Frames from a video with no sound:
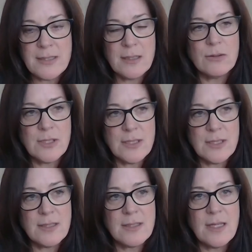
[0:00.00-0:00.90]
price
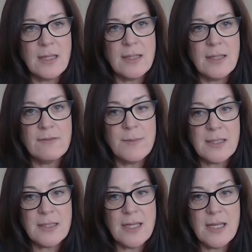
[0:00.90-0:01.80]
increases and
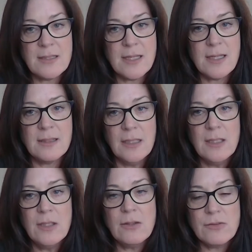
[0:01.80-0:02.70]
they've maintained it
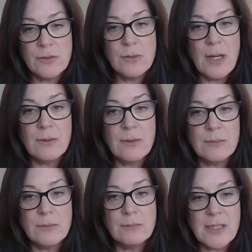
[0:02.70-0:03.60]

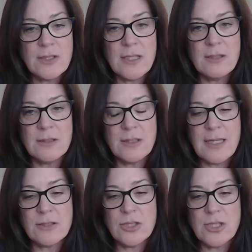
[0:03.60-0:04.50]
throughout much of the
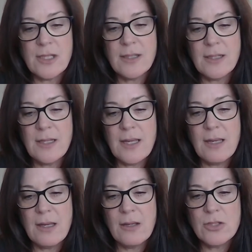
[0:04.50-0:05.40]
year and last year,